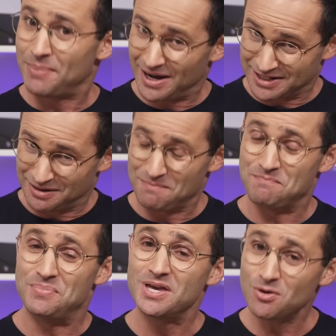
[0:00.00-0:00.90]
But
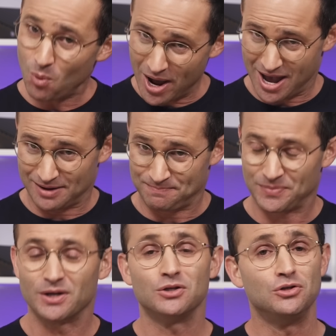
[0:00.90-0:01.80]
beware,
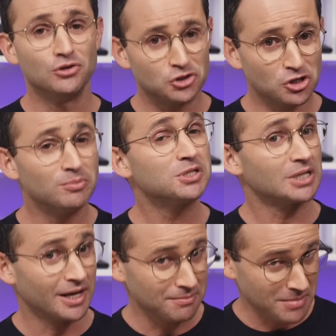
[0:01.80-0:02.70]
YouTubers
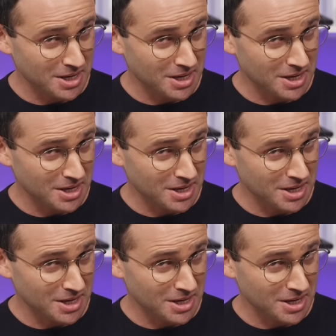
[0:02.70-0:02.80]
like